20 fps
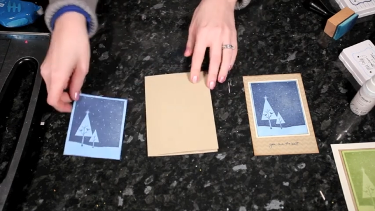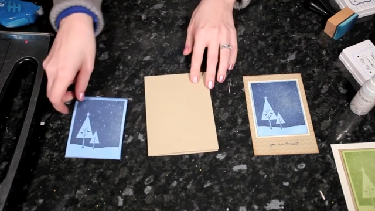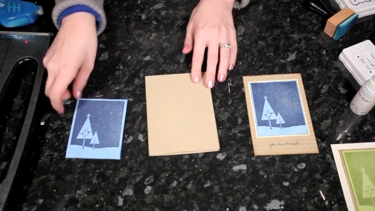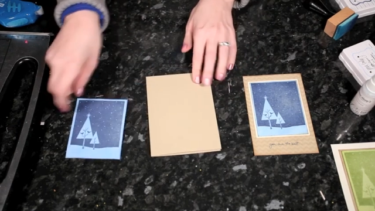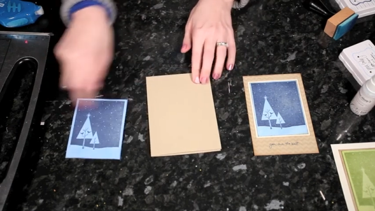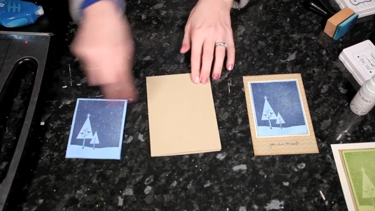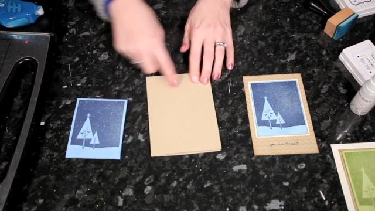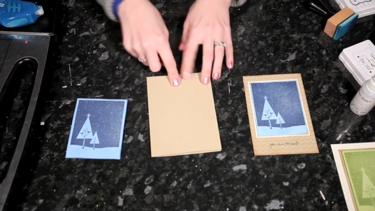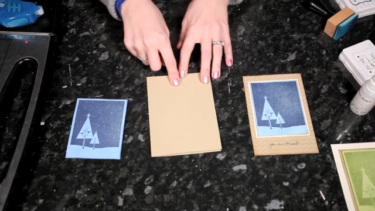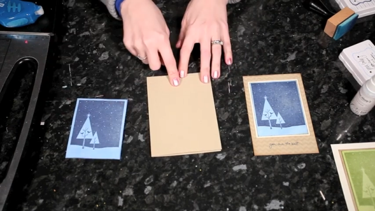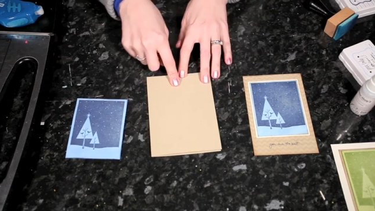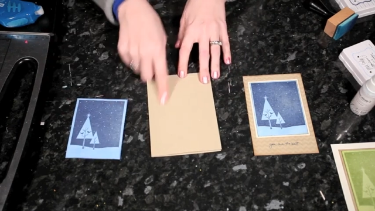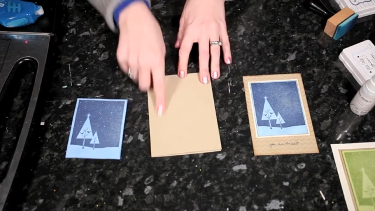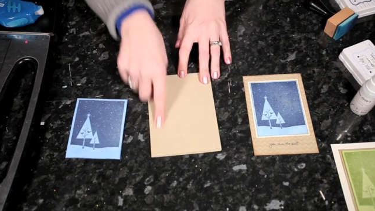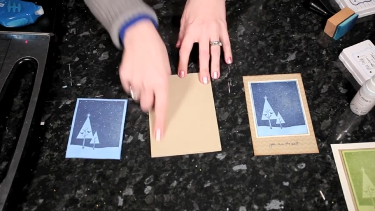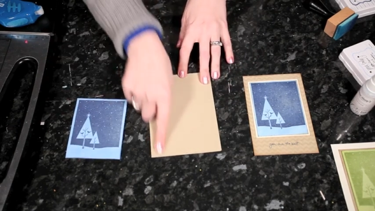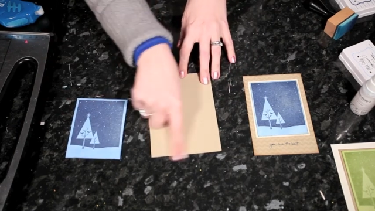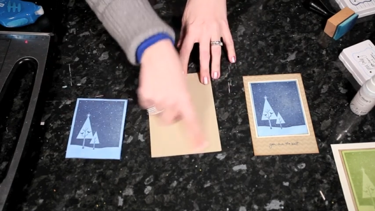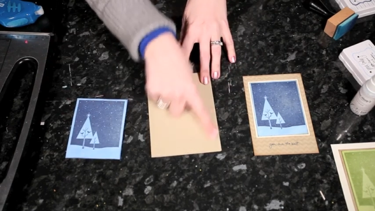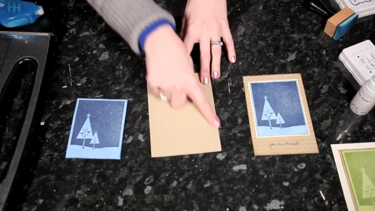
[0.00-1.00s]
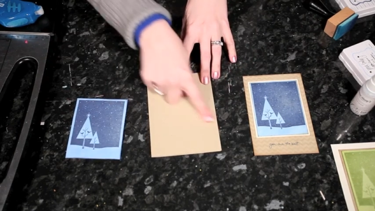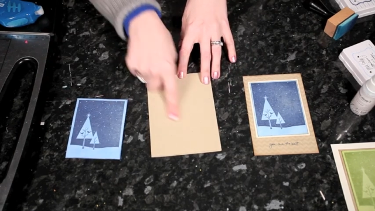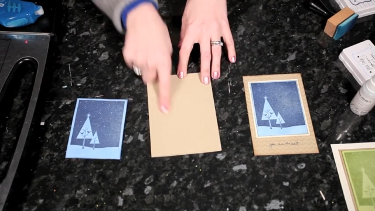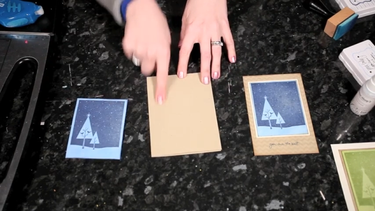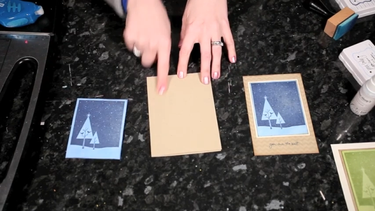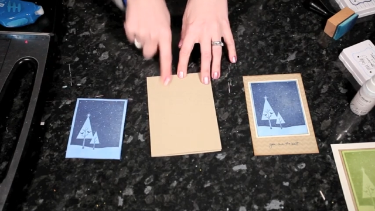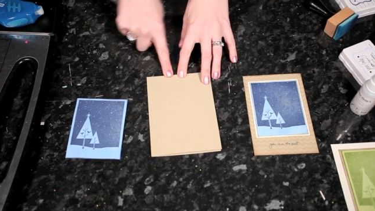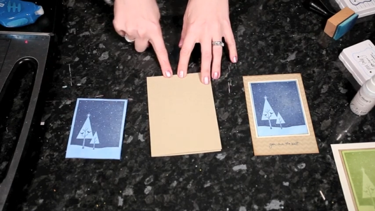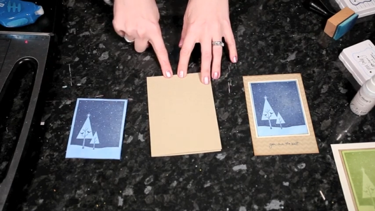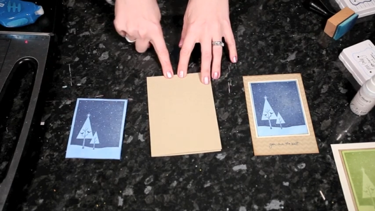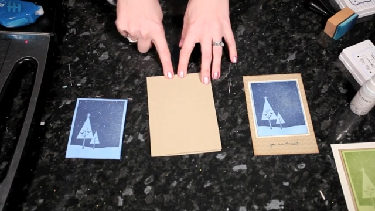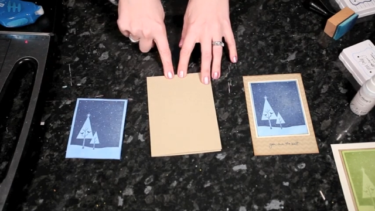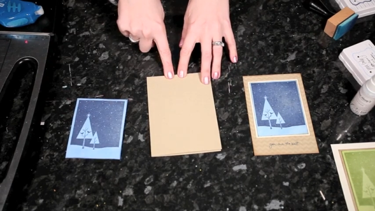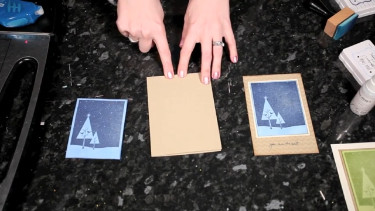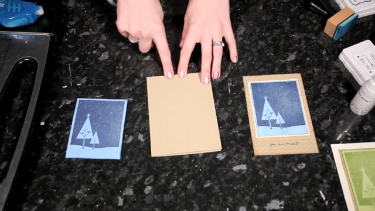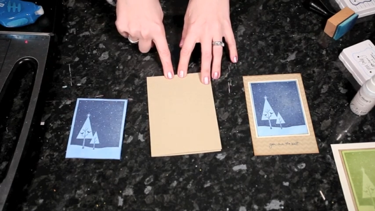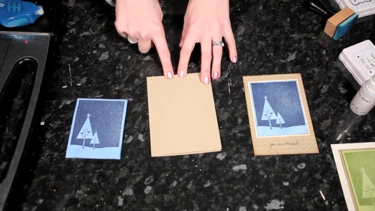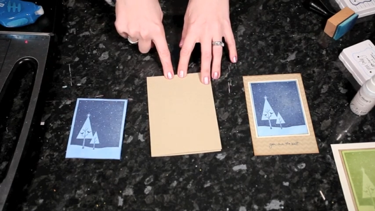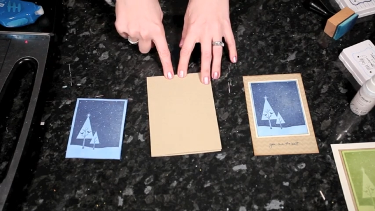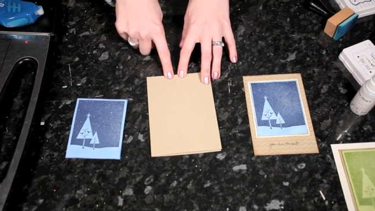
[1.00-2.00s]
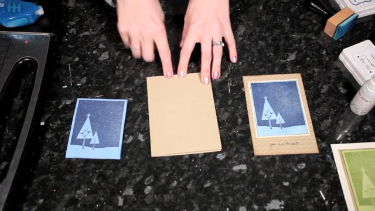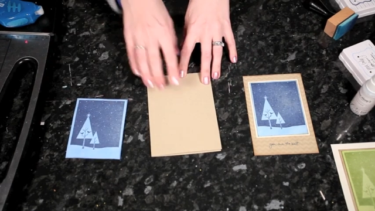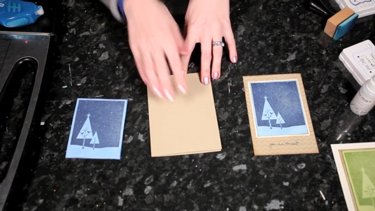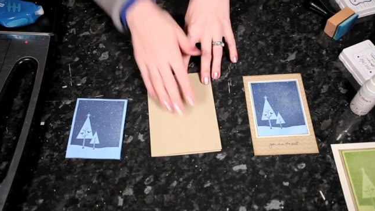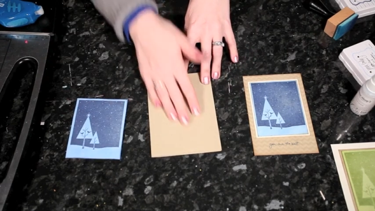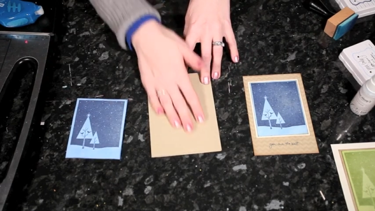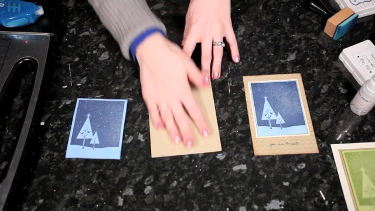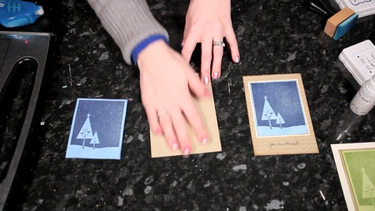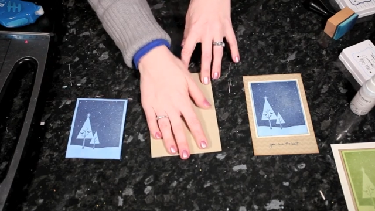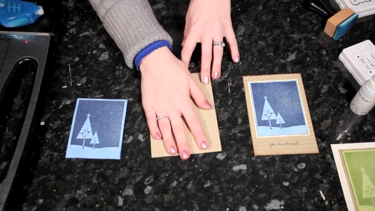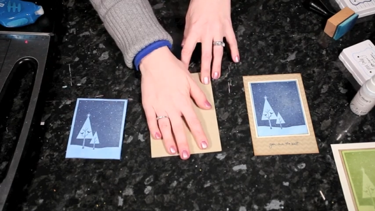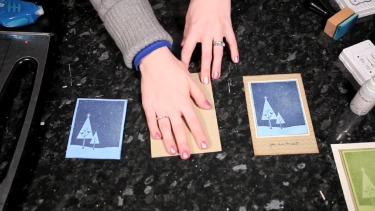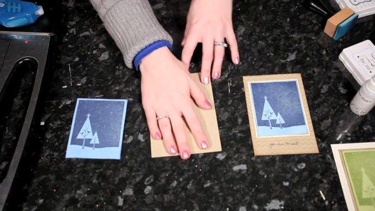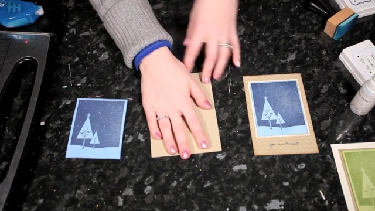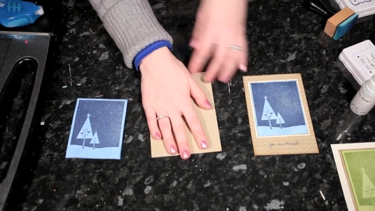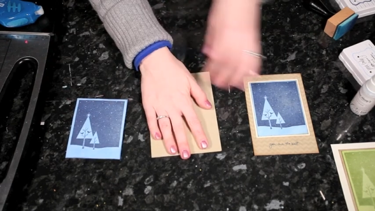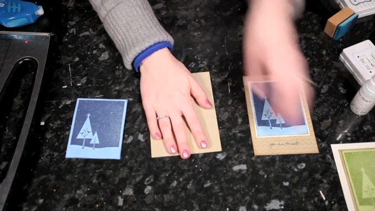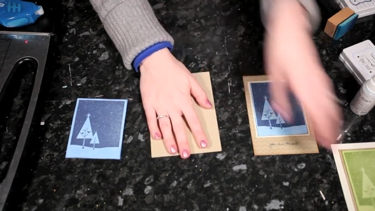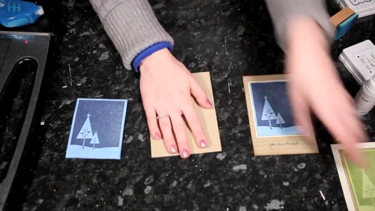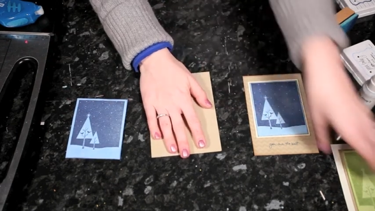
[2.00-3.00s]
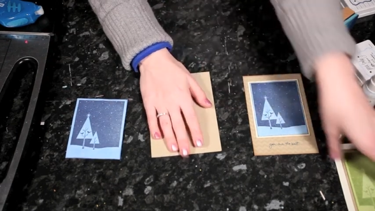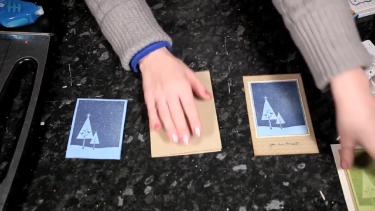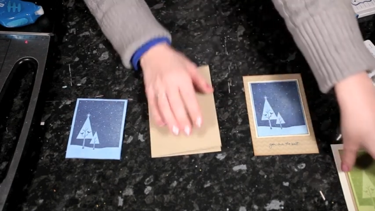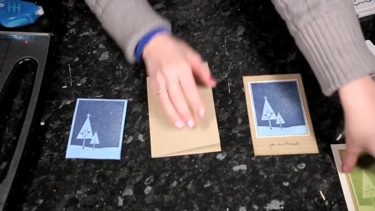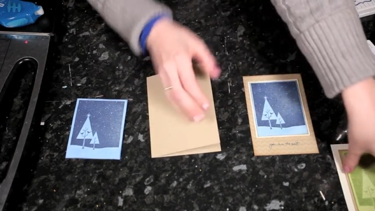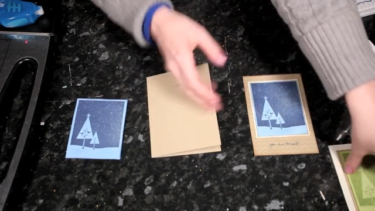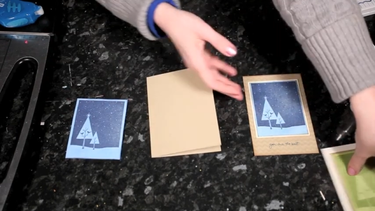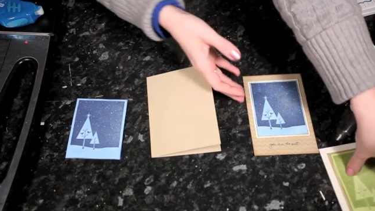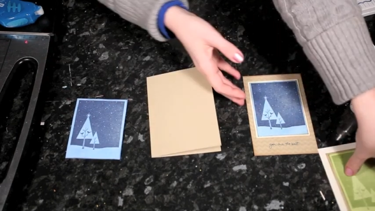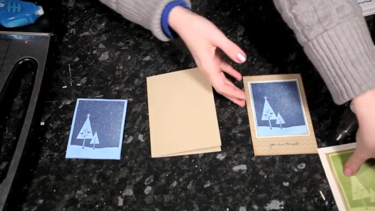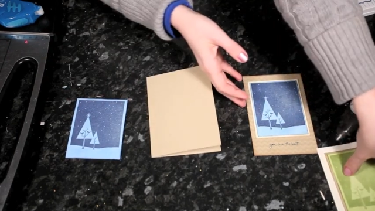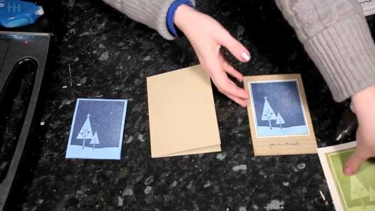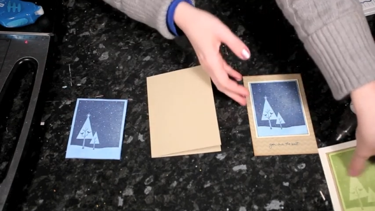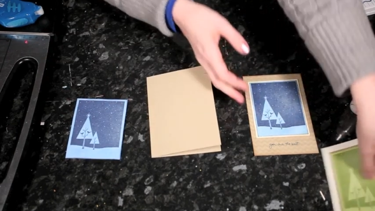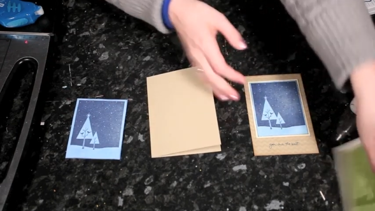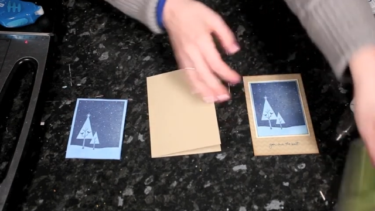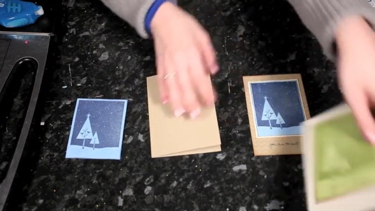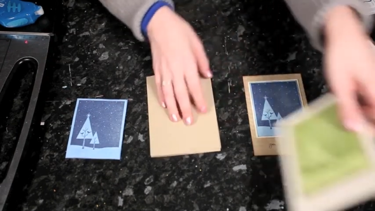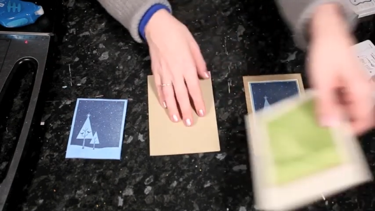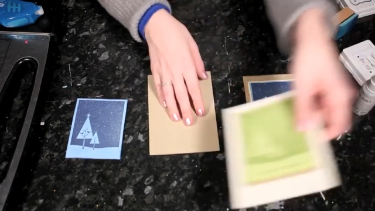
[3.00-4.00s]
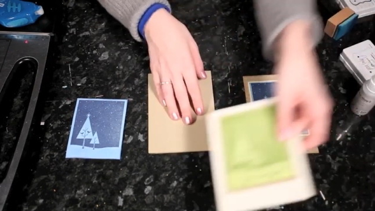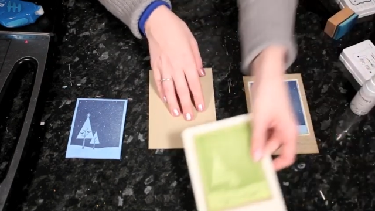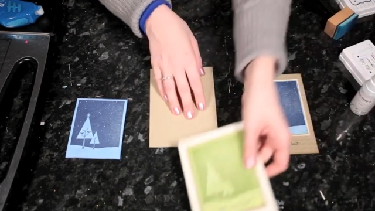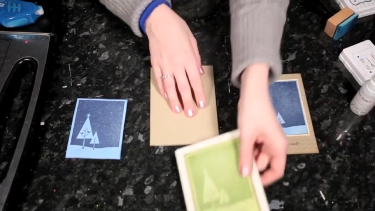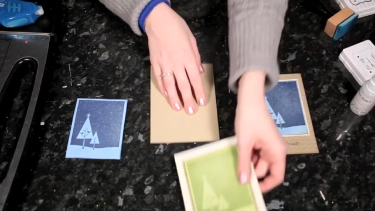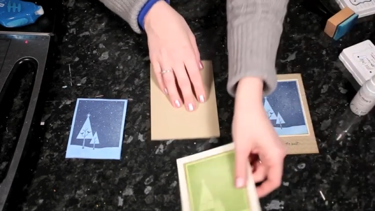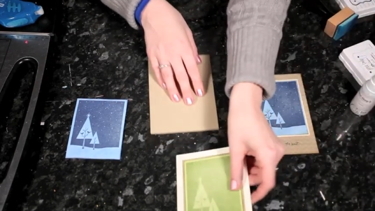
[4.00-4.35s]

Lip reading: Nobody's mouth can be seen.